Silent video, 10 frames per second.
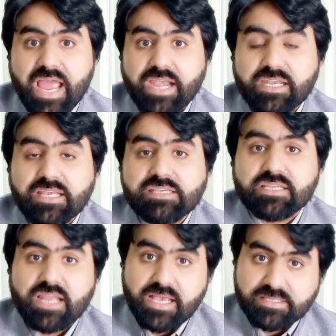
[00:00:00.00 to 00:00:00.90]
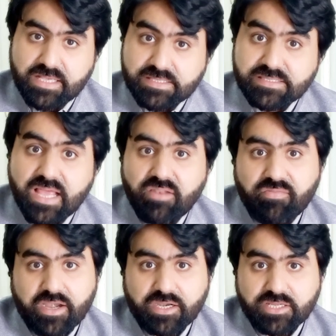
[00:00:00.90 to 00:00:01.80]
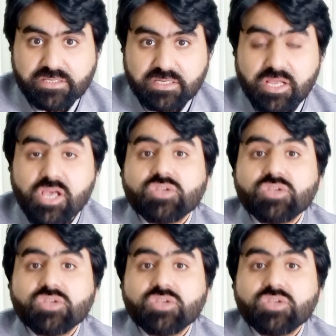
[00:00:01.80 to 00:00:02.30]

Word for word: antigen as a self-antigen.